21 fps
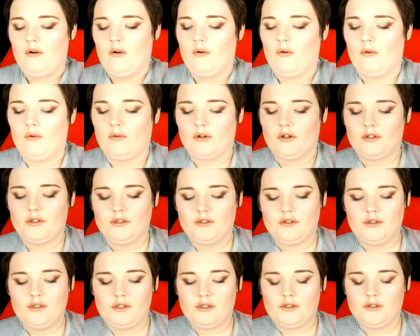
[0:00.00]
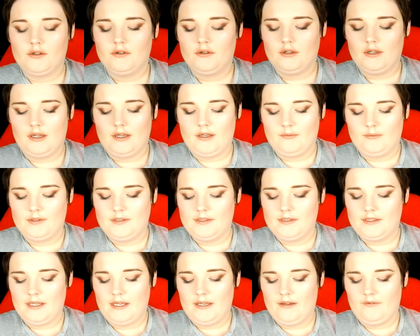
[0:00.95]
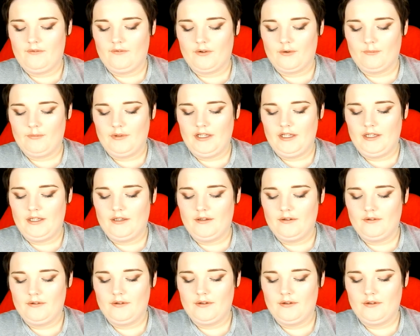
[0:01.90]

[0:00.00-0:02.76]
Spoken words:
orange, I would say, for me.